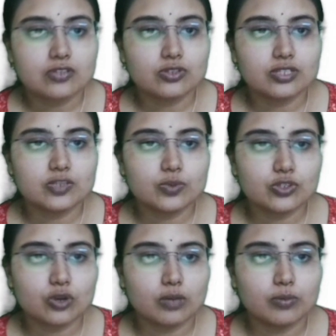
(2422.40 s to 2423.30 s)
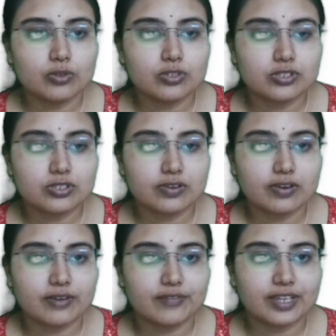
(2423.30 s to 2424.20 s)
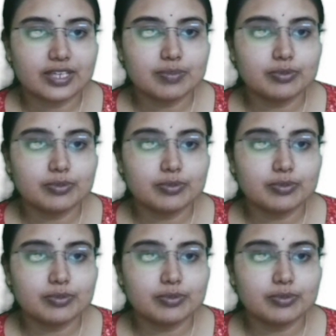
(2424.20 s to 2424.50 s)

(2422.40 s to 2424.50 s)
So this was almost a very